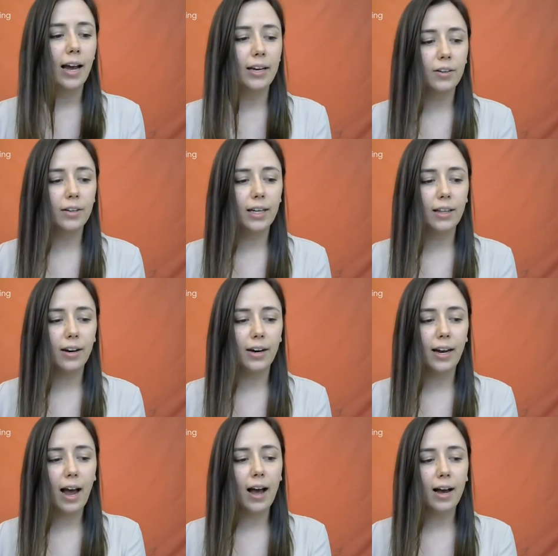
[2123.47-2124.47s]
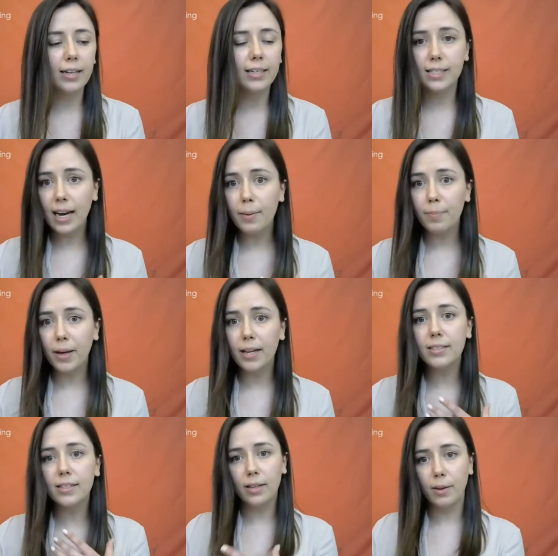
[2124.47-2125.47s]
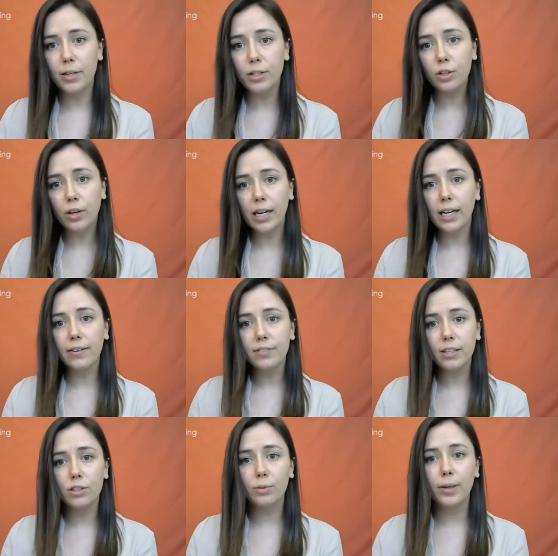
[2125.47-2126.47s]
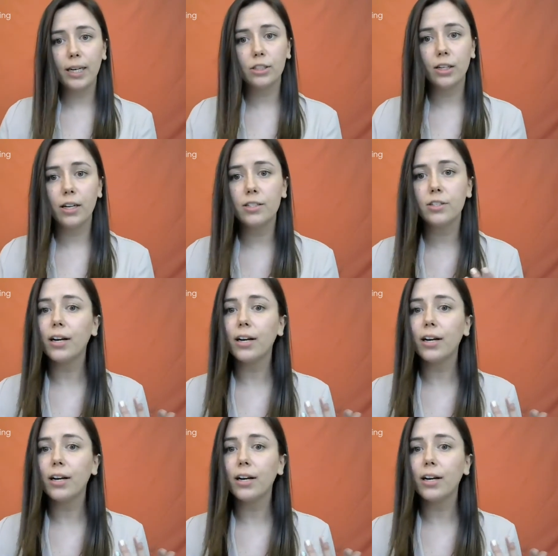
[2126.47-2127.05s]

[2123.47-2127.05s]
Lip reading: and you'll either get a stipend in the majority of situations,